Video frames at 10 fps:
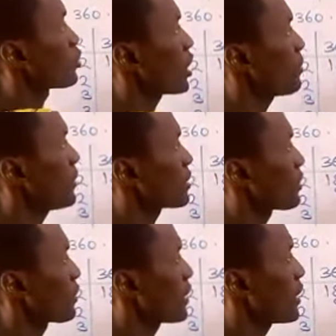give me
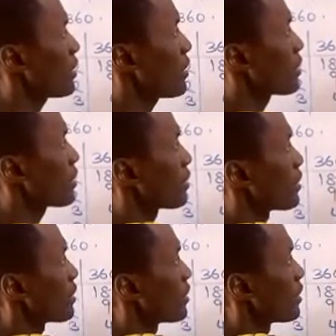3,
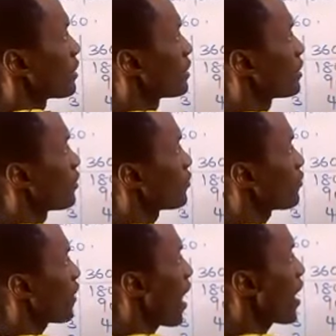
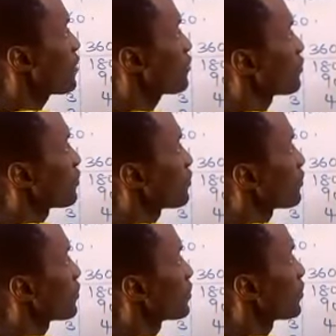5,
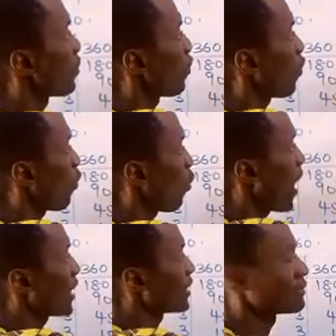1.
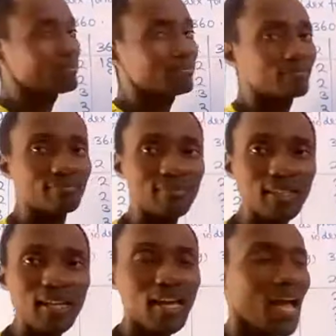
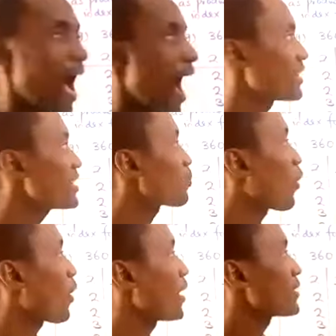At this
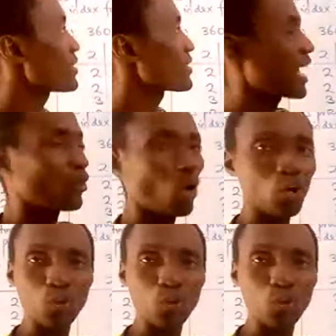point, it's an odd number,